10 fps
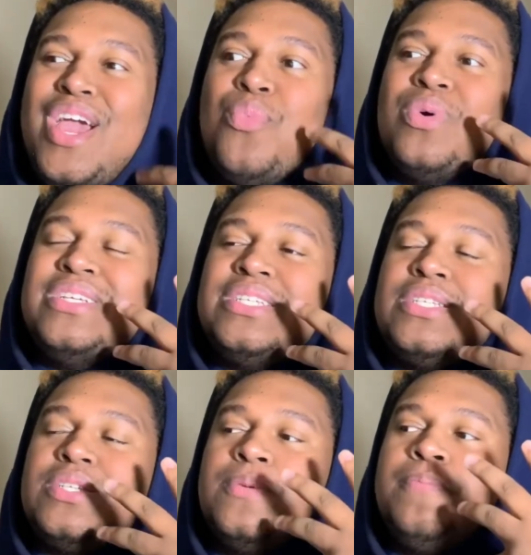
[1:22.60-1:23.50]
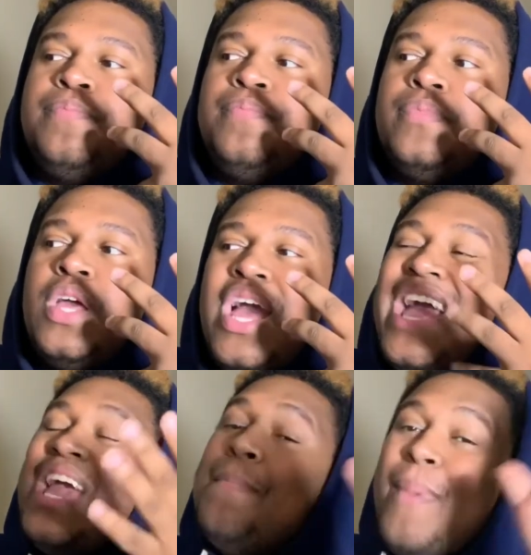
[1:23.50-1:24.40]
it was
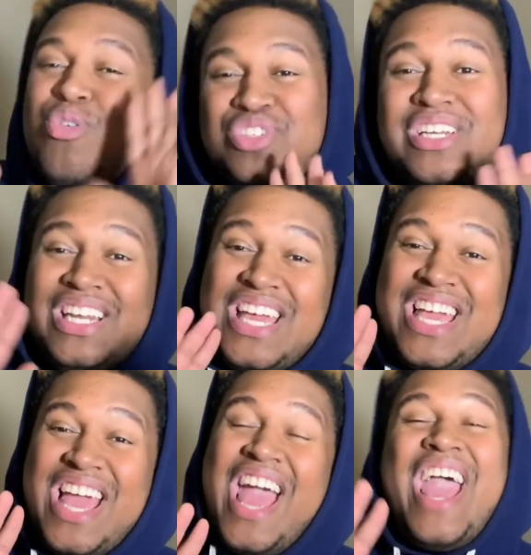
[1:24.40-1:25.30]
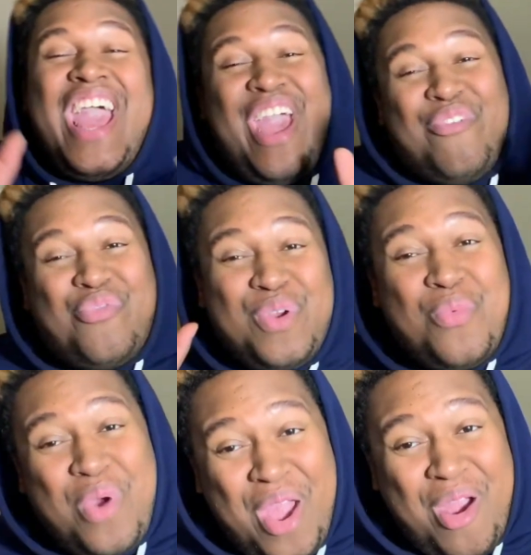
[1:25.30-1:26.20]
emotionally
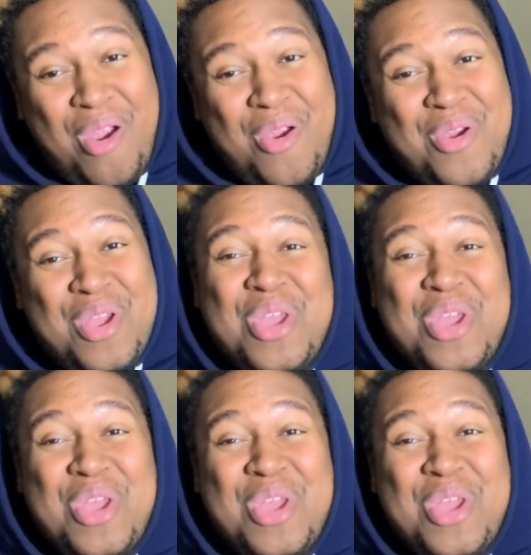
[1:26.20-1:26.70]
everywhere,